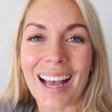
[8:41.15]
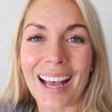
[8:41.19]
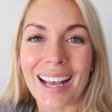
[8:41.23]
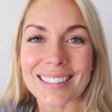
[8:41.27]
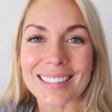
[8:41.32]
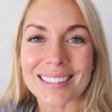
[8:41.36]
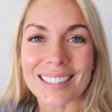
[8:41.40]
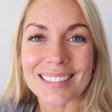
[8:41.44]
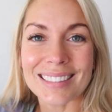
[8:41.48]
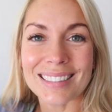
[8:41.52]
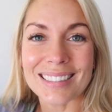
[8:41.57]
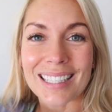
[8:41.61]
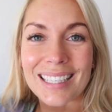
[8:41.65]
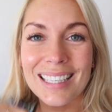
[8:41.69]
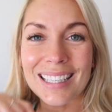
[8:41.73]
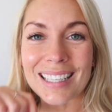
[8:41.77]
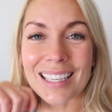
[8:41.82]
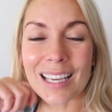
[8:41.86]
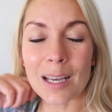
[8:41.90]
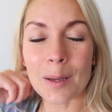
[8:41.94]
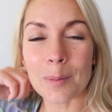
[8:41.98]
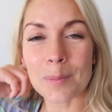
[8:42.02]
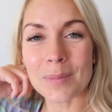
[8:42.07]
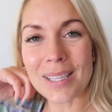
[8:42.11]
As I said,
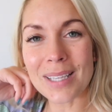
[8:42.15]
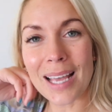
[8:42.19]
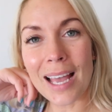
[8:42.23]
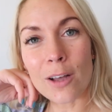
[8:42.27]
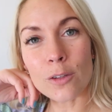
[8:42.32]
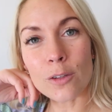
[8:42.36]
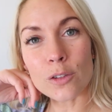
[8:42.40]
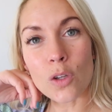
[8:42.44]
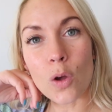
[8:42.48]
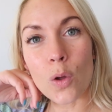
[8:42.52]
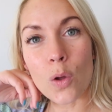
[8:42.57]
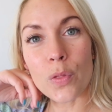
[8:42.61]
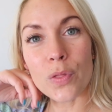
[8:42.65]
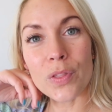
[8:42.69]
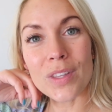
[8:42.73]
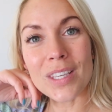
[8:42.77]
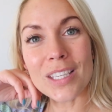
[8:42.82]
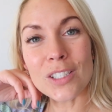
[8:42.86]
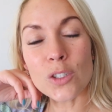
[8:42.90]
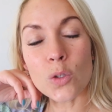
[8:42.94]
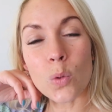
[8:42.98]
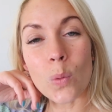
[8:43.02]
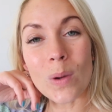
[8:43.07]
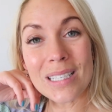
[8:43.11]
it comes out on
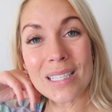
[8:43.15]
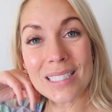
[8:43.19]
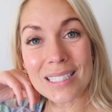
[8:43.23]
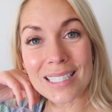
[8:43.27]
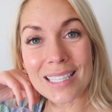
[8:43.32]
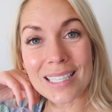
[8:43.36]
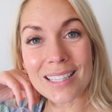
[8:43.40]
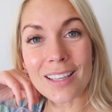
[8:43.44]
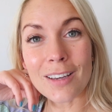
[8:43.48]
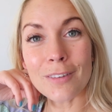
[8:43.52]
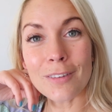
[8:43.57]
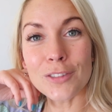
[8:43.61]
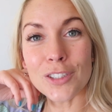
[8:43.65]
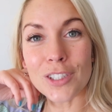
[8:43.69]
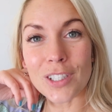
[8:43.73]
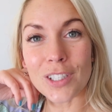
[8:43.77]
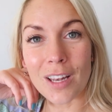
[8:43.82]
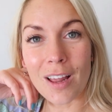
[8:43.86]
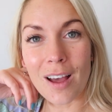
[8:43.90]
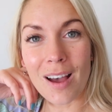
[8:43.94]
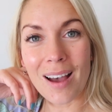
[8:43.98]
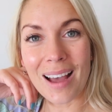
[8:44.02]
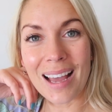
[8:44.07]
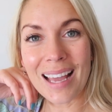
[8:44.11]
the 20th of
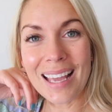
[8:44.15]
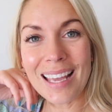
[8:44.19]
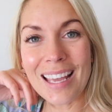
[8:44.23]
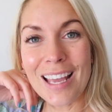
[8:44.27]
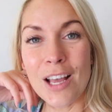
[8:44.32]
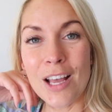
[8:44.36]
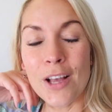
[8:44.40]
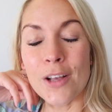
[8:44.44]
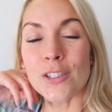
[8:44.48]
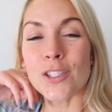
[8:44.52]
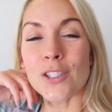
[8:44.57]
July.